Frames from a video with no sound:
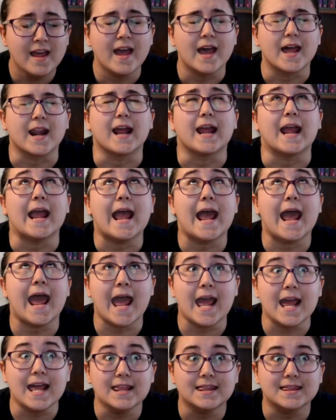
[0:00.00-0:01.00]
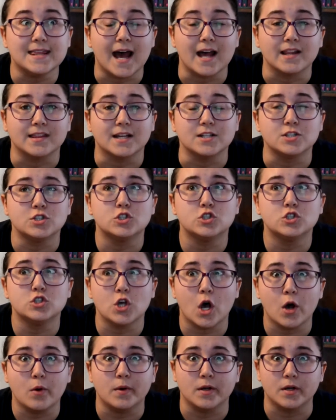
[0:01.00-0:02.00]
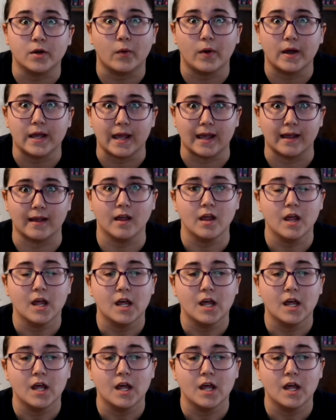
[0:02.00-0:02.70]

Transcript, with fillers: and I hate that, that's so annoying.